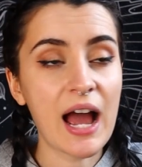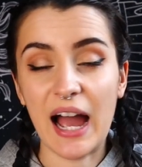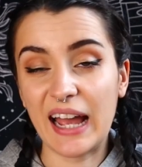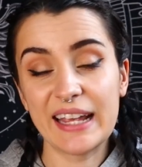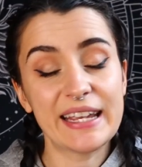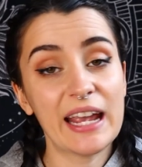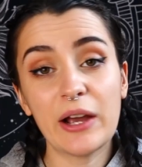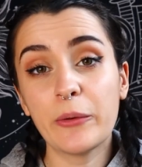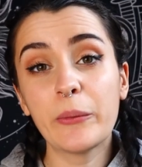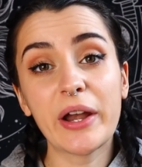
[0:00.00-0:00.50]

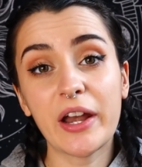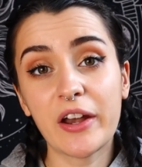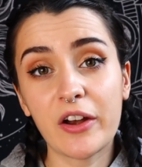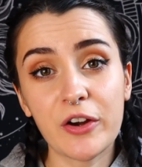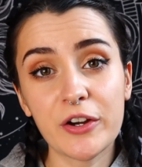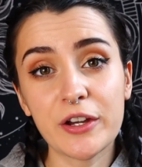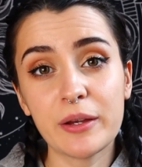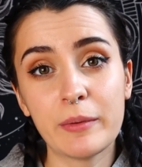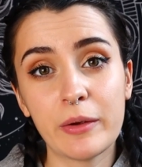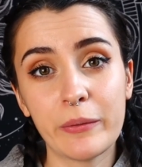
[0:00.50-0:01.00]
I can't win an
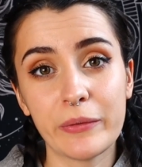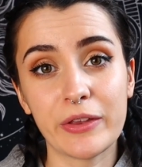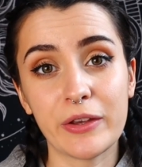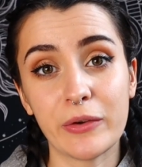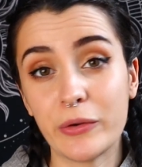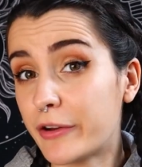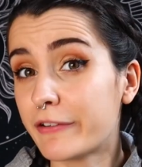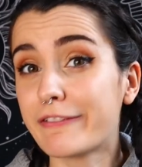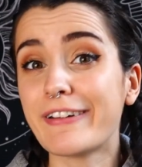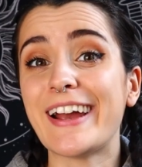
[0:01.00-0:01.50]
argument with
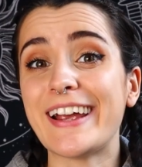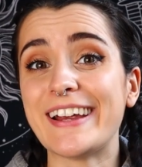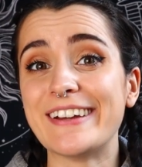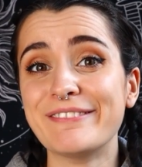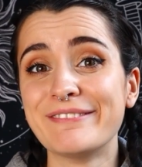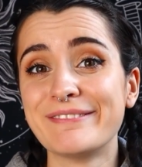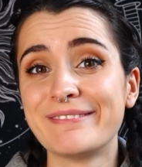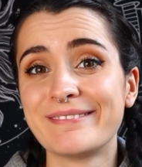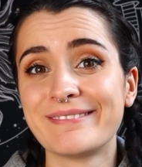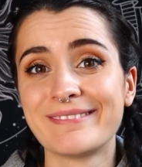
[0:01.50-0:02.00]
you. You're
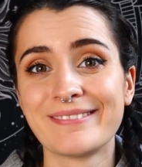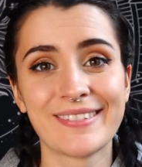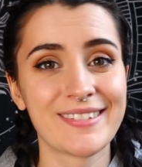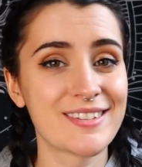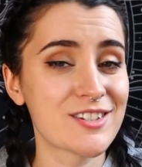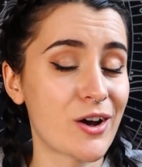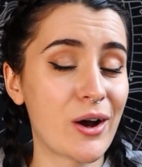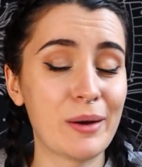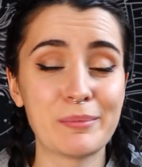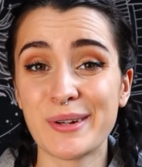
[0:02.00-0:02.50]
right.
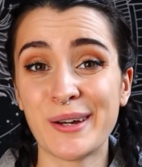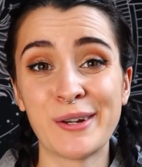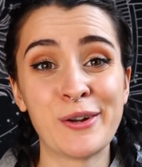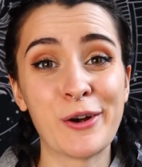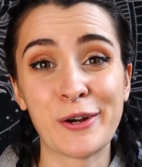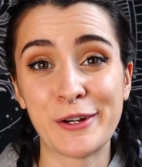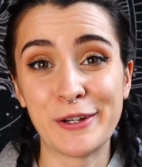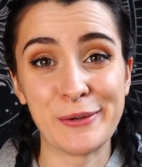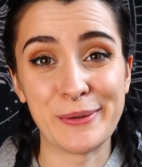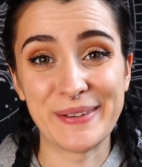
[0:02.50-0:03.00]
So I'm done
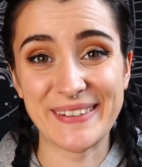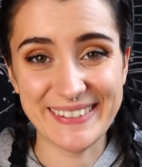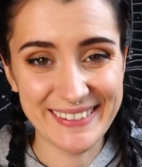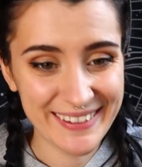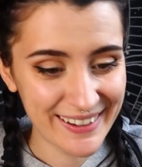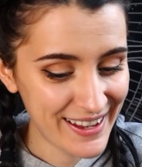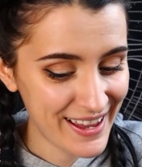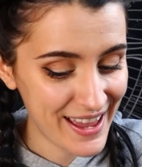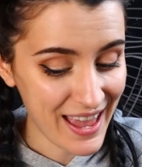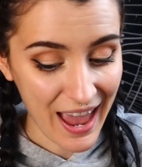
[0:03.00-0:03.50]

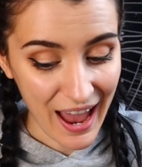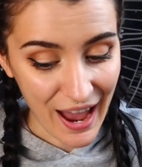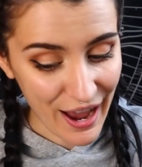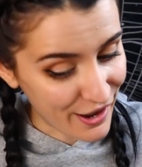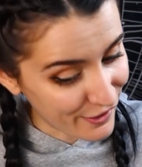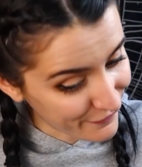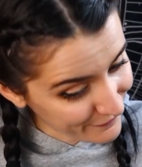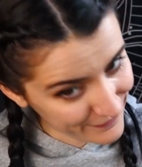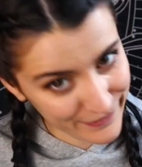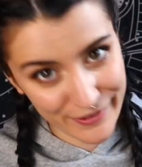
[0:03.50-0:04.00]
arguing.
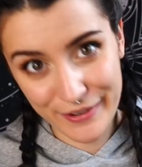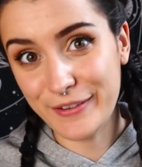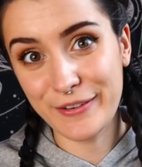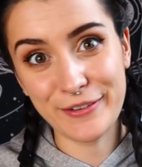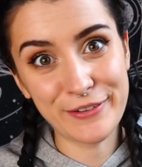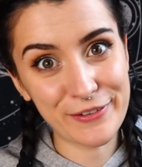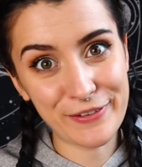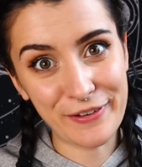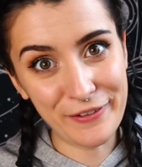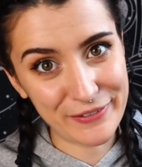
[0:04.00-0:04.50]
Have fun
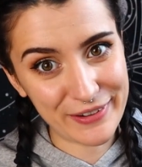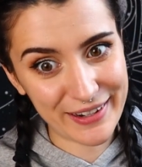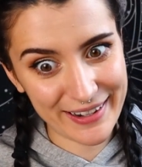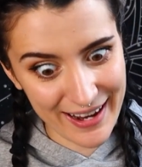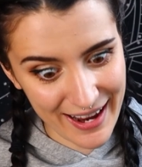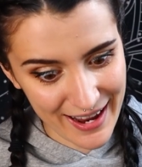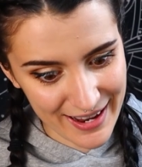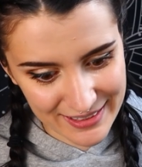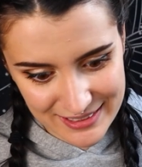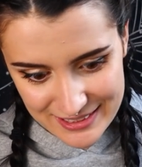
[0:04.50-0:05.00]
on your own, I
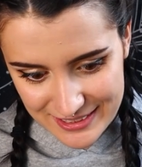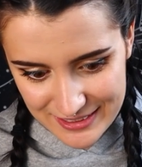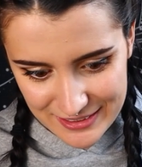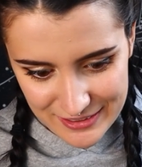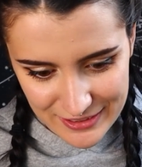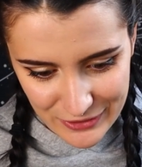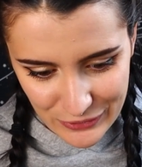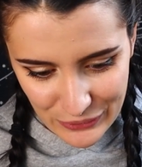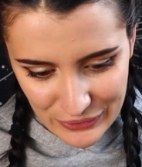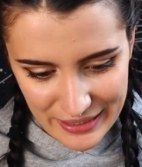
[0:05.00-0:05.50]
guess, you
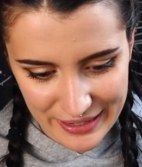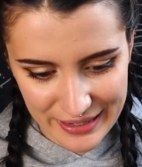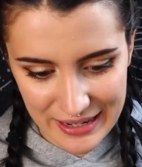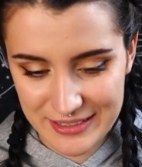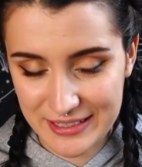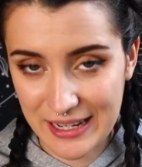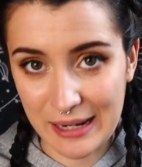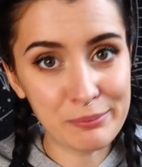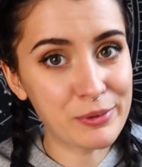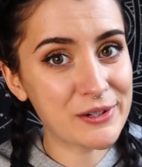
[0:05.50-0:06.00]
know? Like,
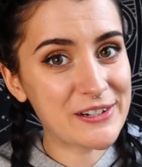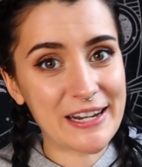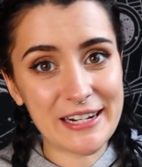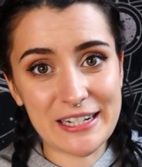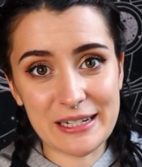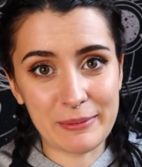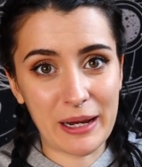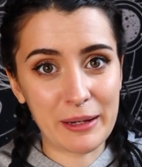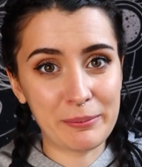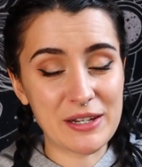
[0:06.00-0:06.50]
because I'm
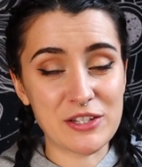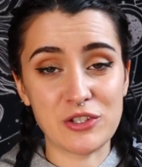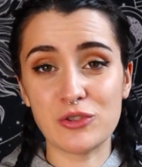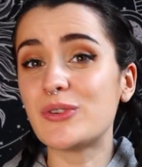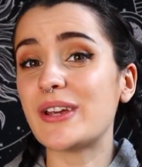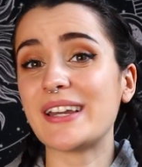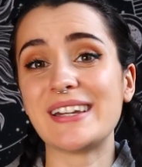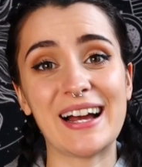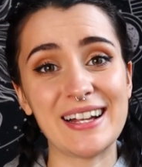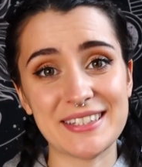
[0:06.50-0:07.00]
protecting my peace.
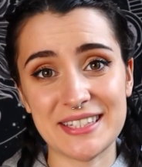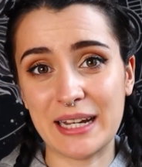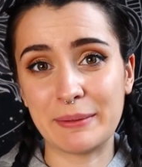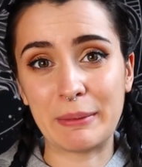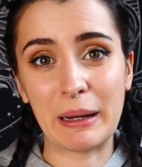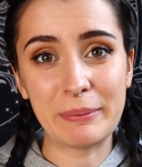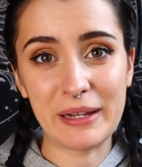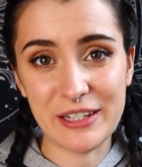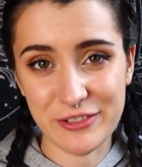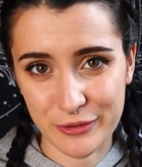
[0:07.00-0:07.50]
You cannot take
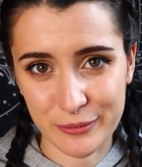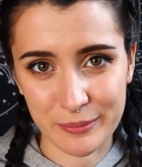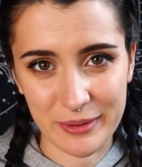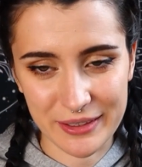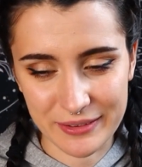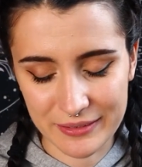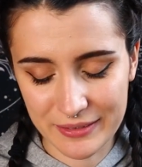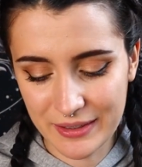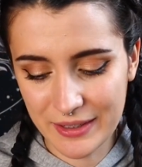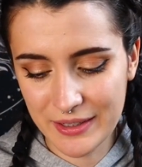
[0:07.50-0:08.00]
my peace from
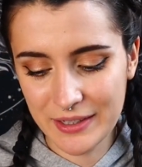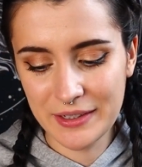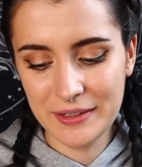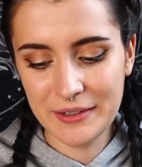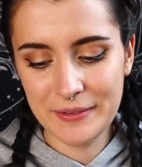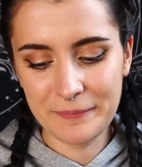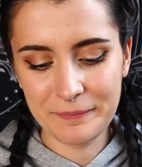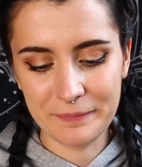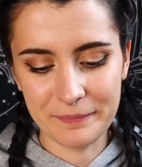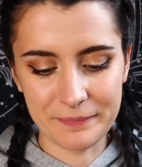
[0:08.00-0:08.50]
me.
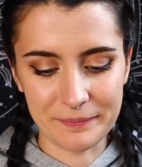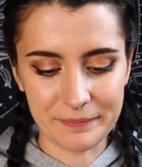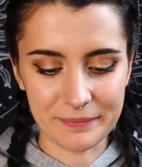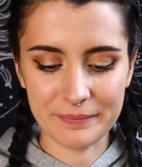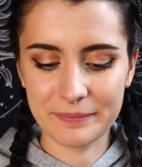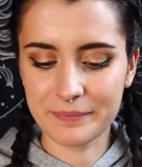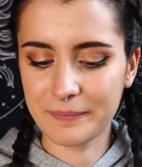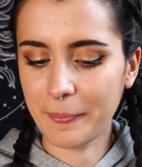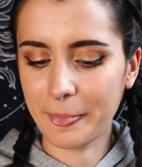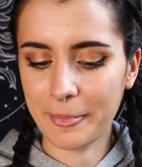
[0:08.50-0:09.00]
Mm.
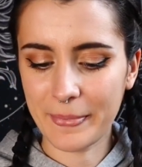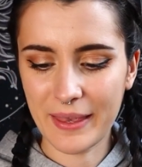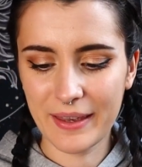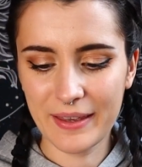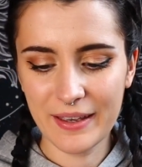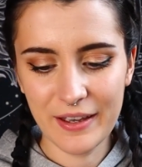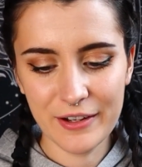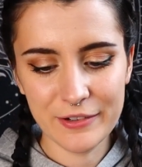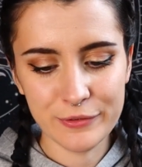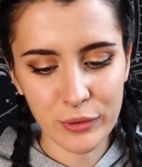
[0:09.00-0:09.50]

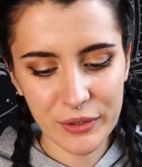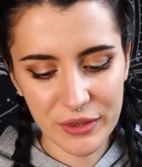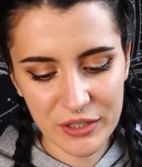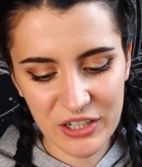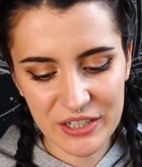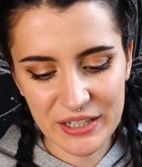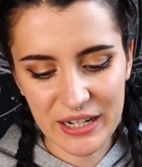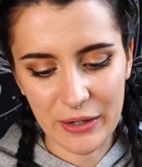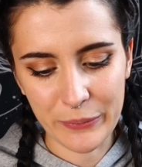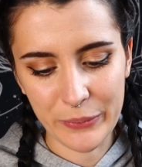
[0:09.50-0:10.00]
Fourth
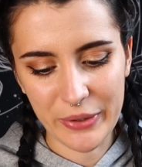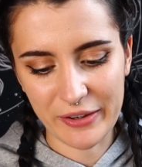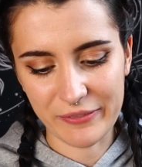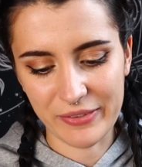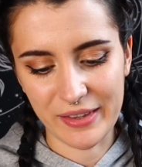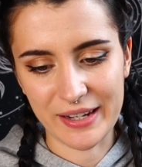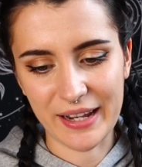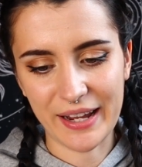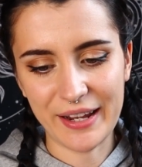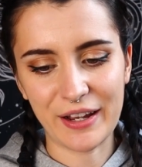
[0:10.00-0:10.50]
card out, we
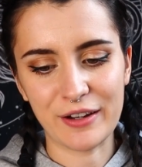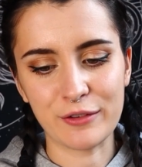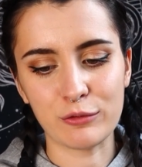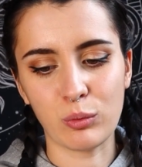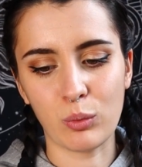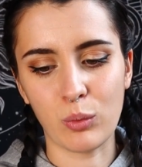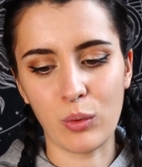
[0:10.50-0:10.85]
have the Knight of